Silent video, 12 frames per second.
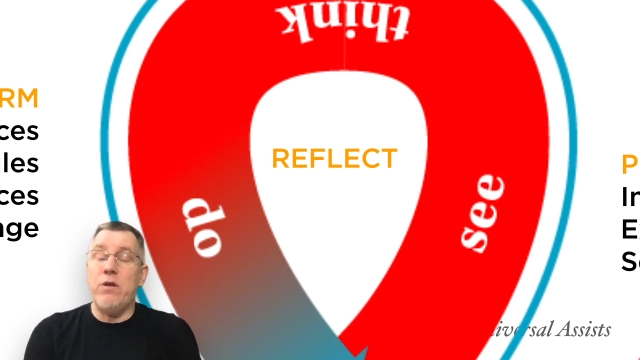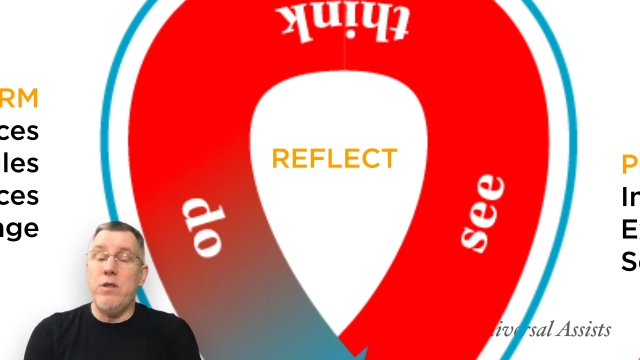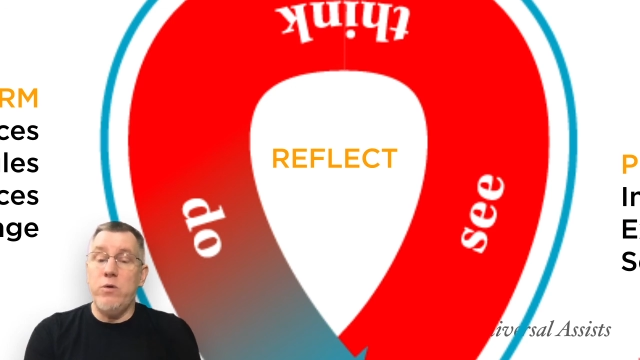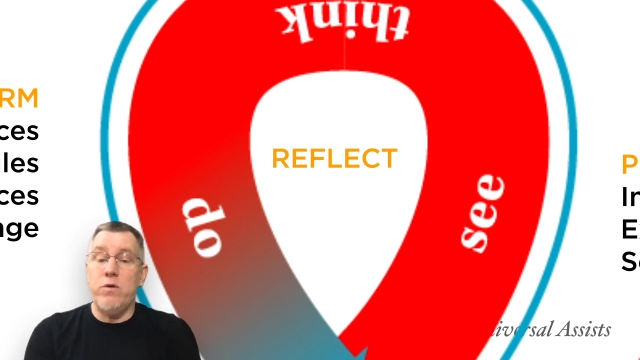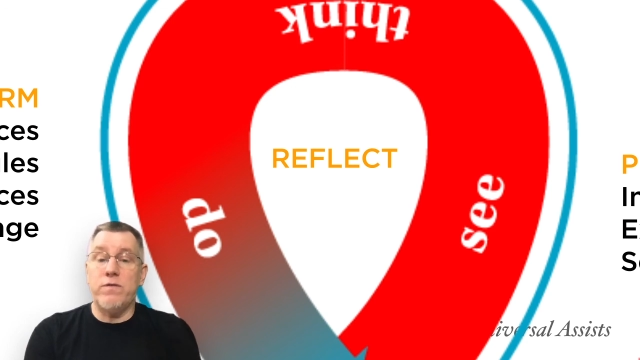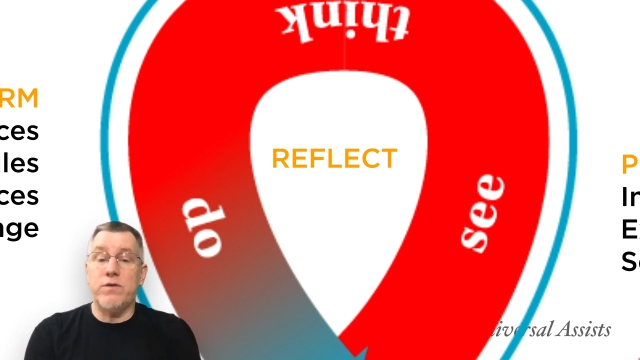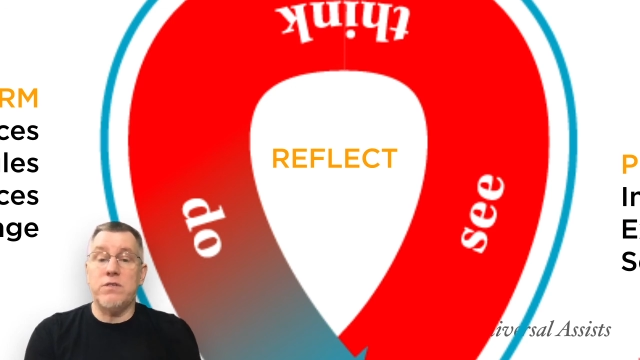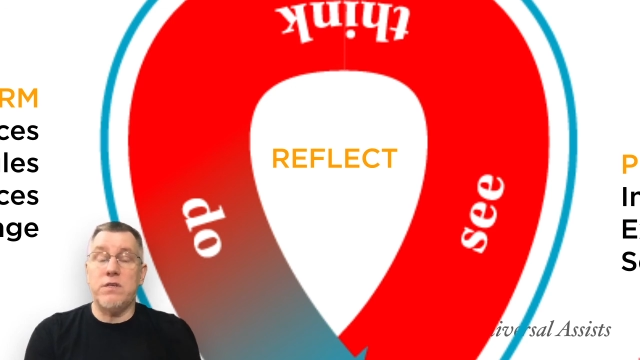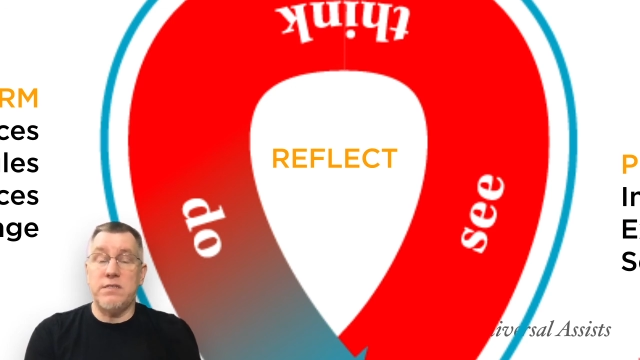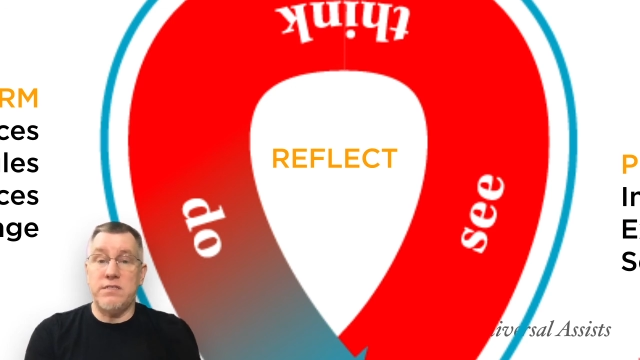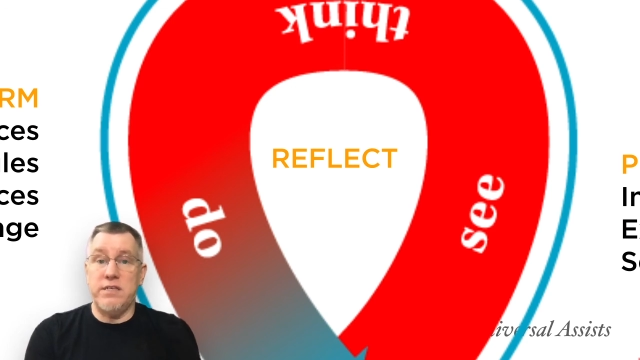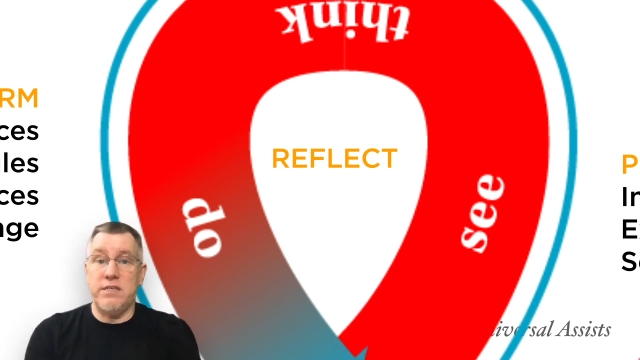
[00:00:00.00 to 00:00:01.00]
universal
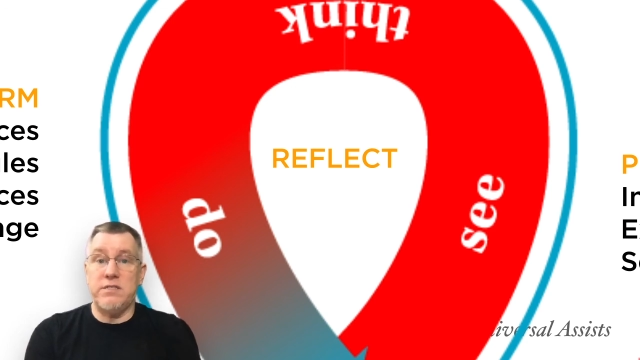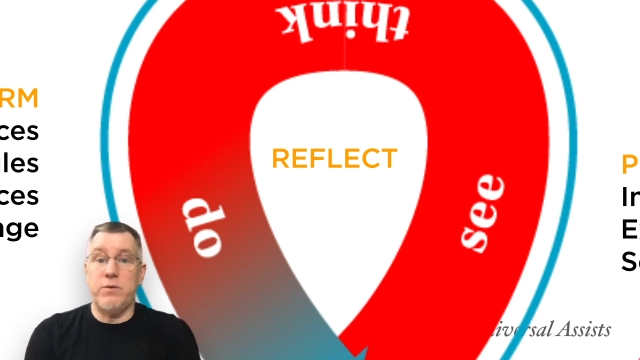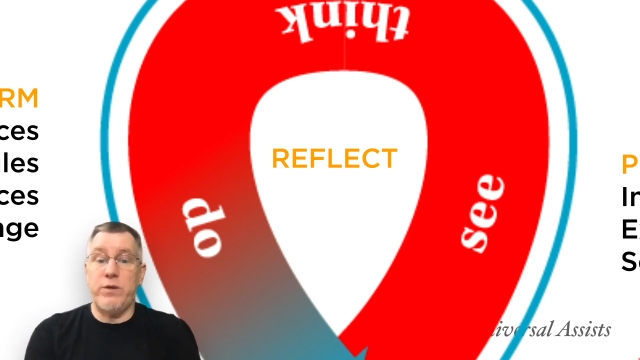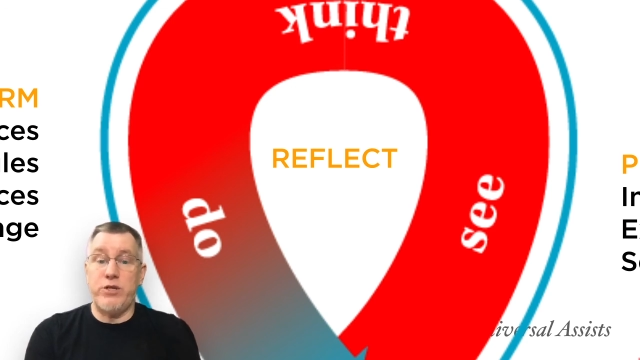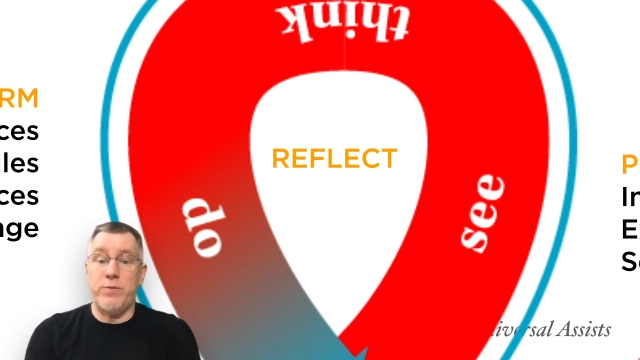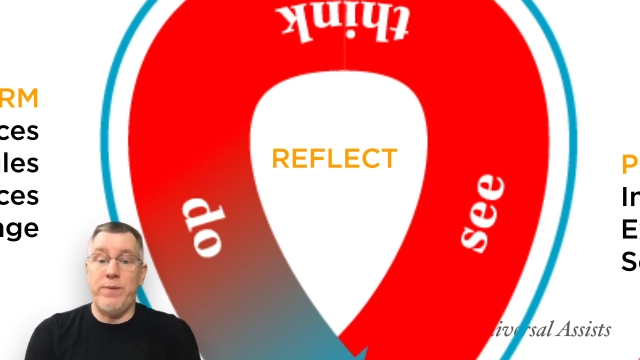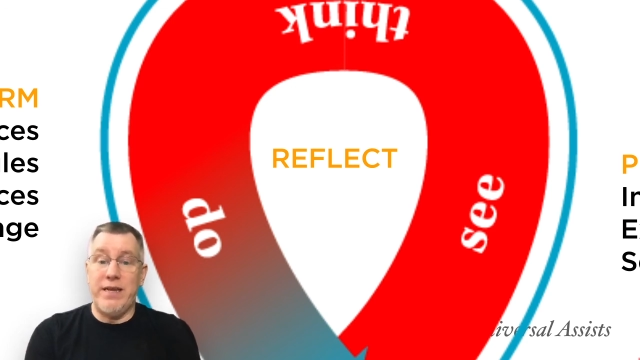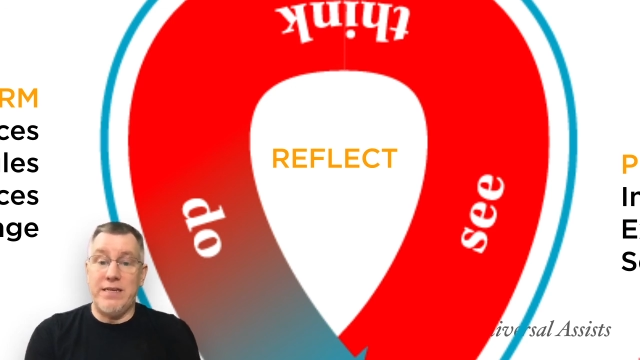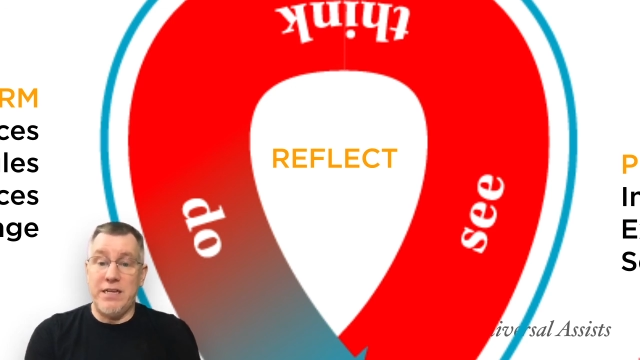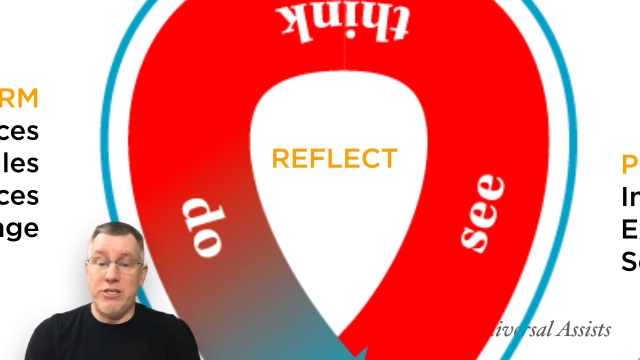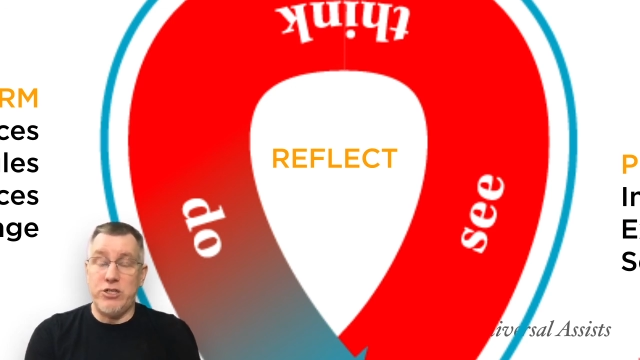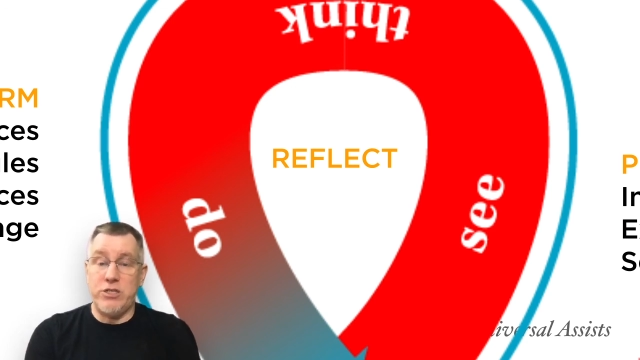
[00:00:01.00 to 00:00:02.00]
assist that we should pay
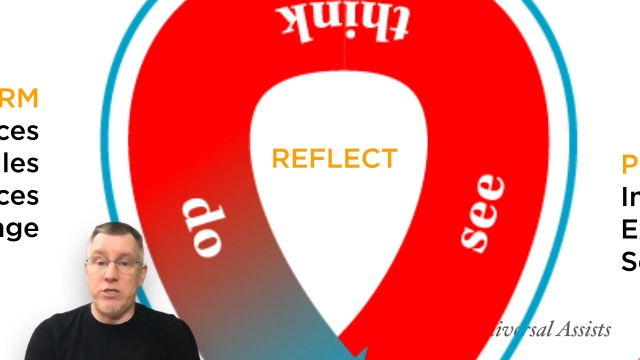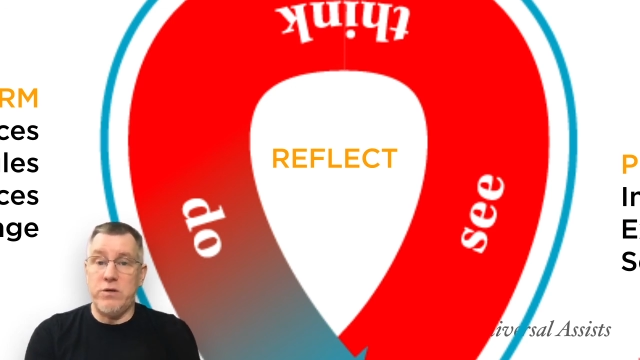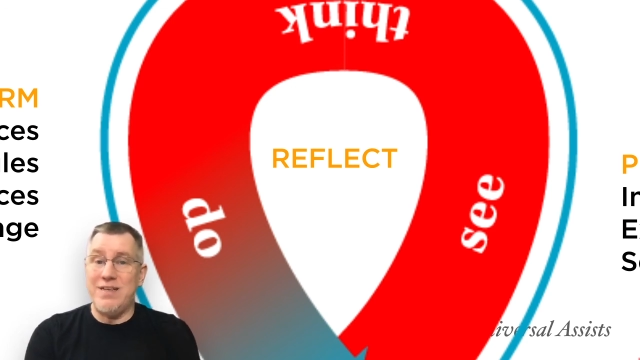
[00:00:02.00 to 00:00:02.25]
attention to